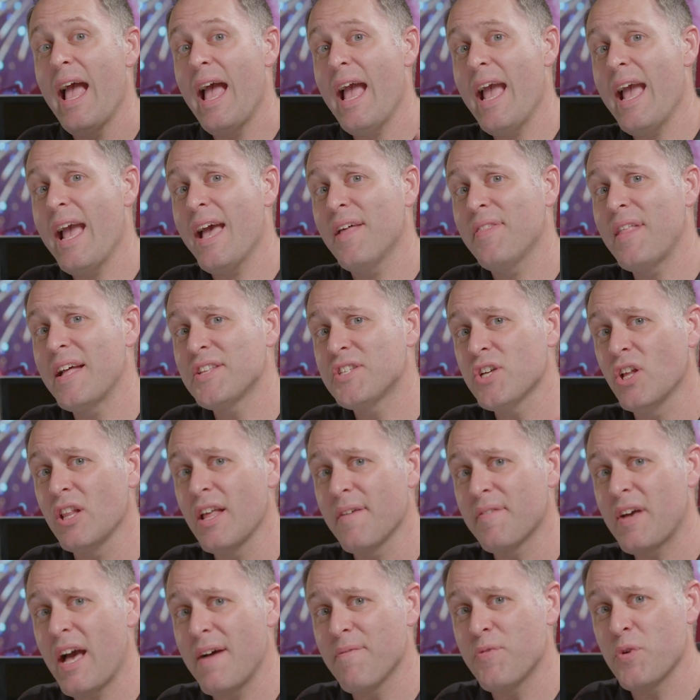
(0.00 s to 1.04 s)
And that's all
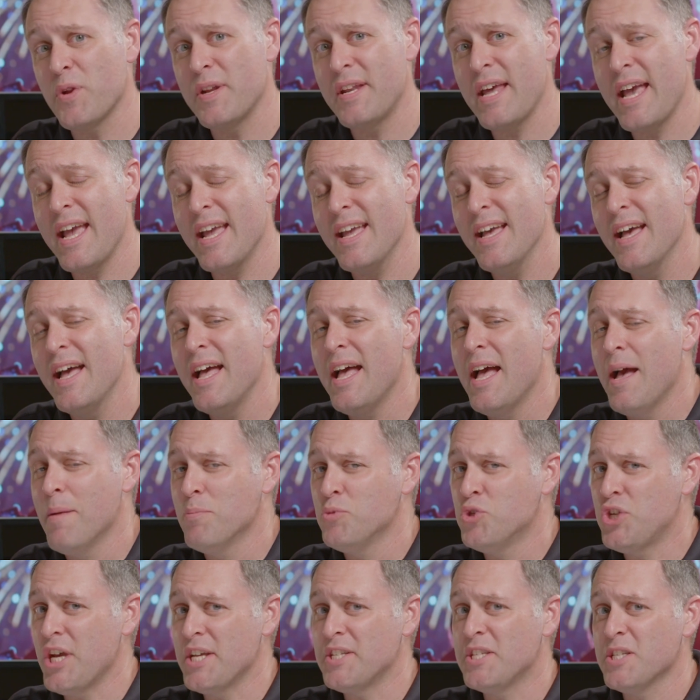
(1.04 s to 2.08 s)
I've got for today.
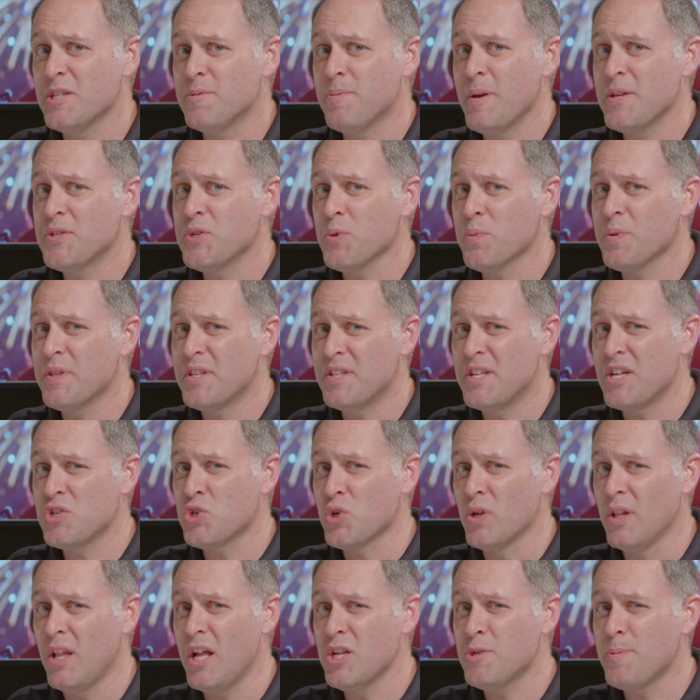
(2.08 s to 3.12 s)
Jason Spencer with the
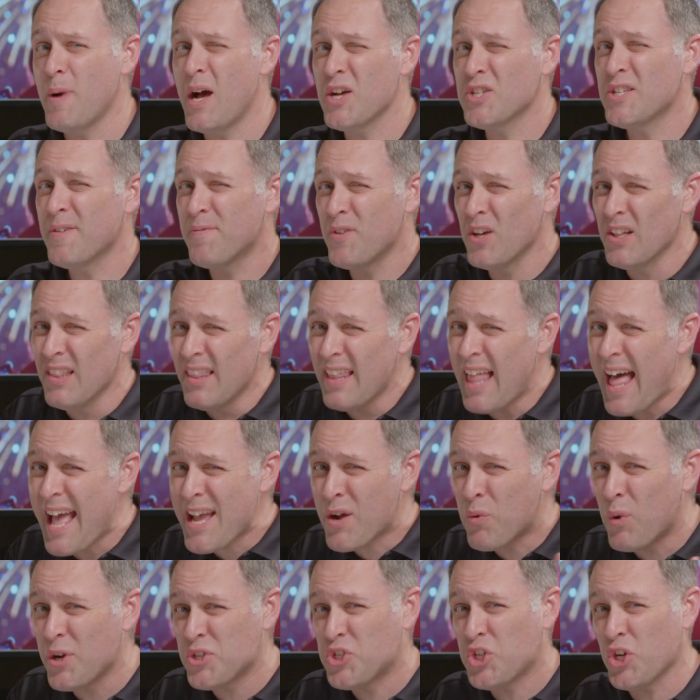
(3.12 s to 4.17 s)
Digital Lunchbox. If you
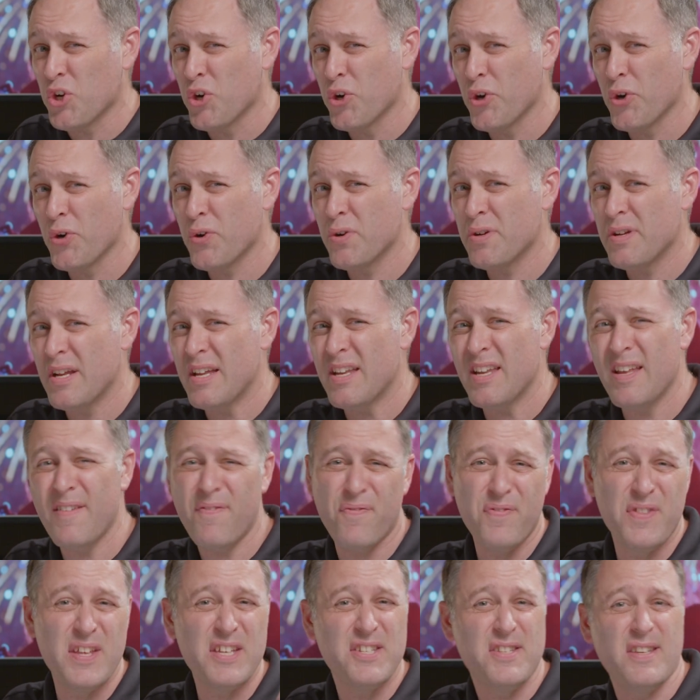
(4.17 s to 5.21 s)
like what you heard, and
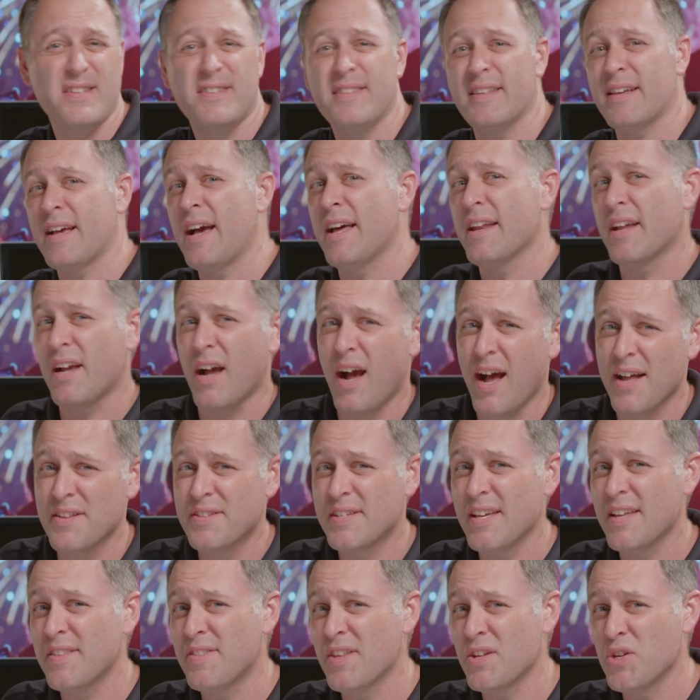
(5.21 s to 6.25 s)
if this is the kind of
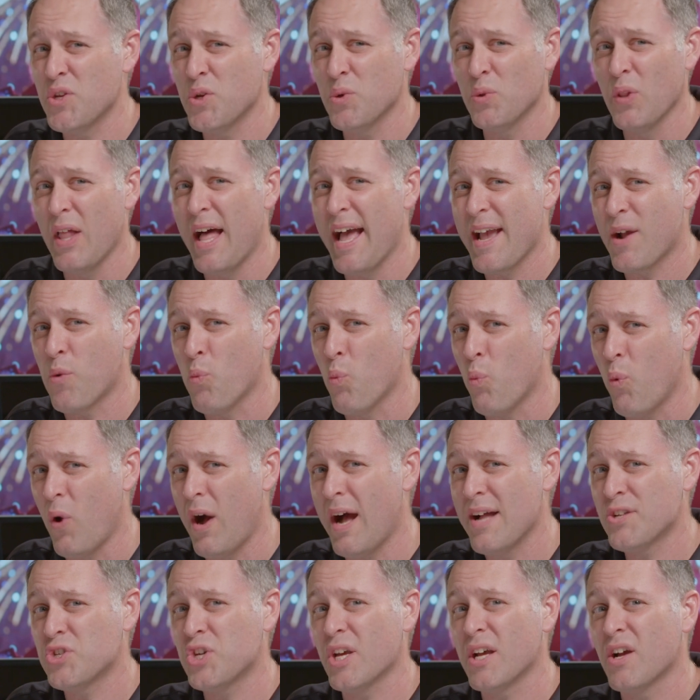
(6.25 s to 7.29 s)
content that you like
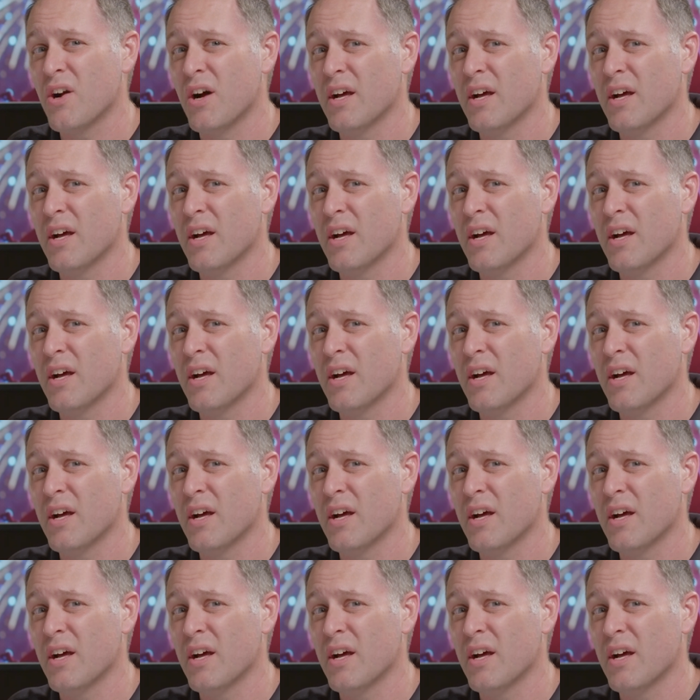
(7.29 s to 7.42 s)
watching